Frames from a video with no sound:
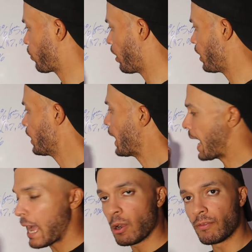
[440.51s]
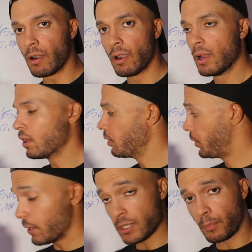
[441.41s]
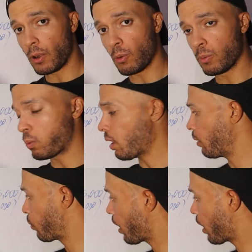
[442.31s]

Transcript: Raw. However, there's a pro with Raw.